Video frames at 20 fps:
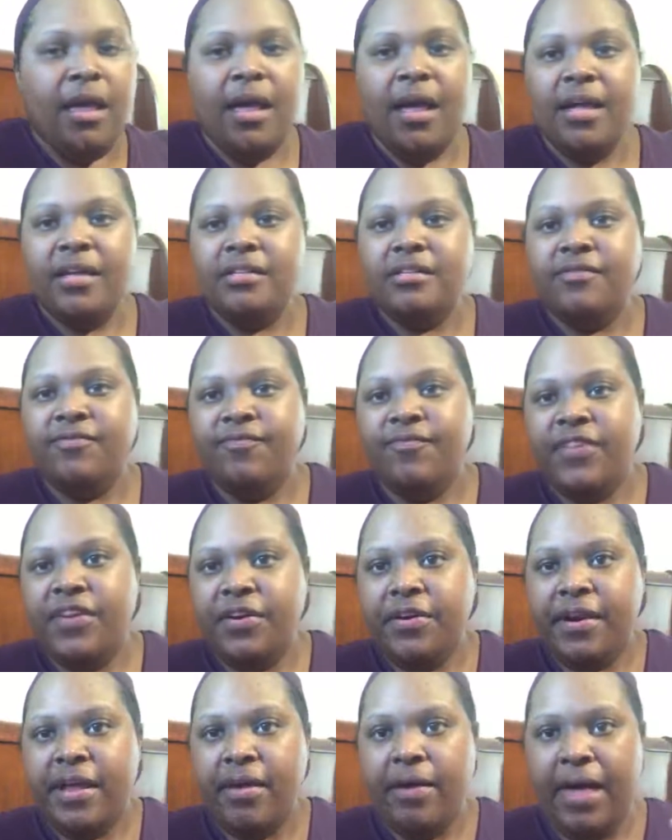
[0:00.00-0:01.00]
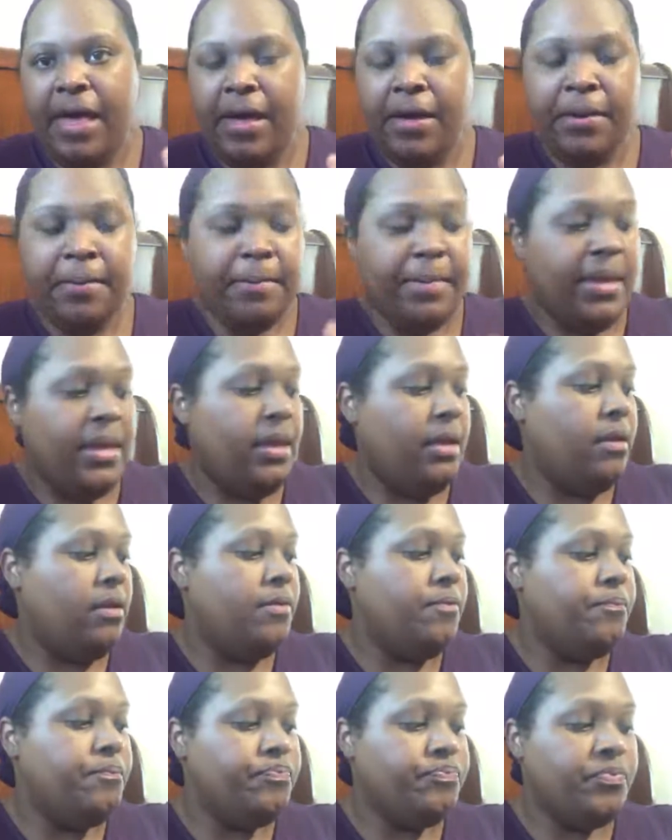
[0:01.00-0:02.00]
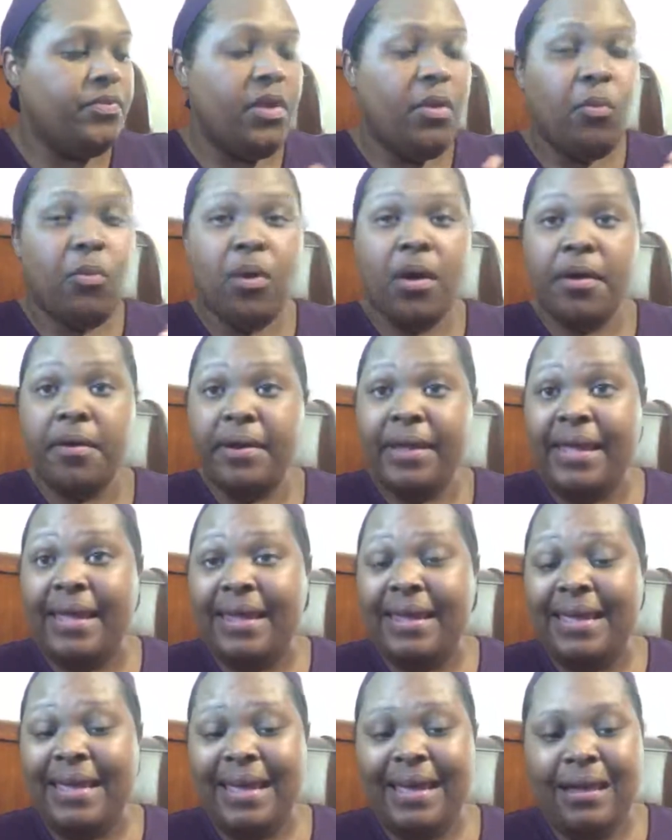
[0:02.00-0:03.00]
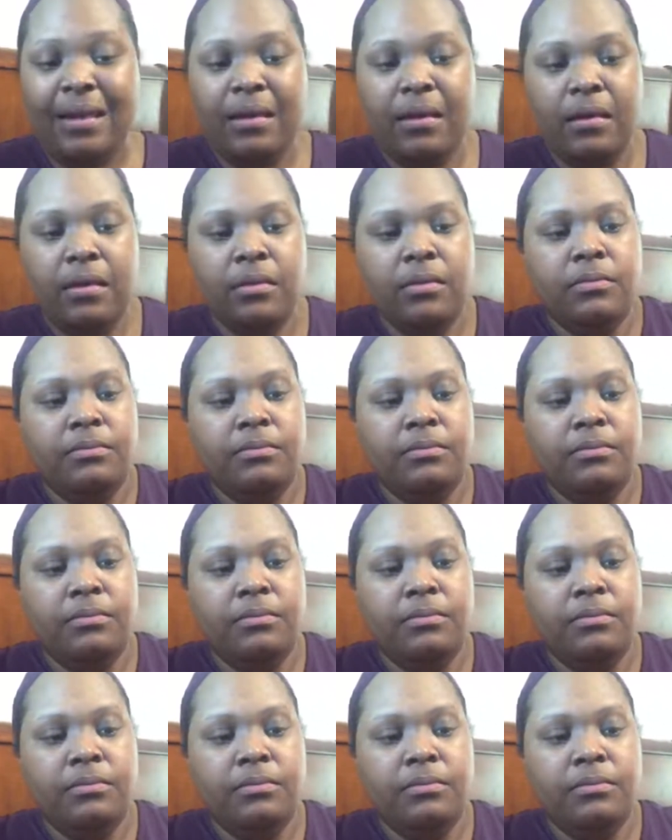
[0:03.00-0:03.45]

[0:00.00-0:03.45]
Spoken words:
I figured out how to make Watergate cake.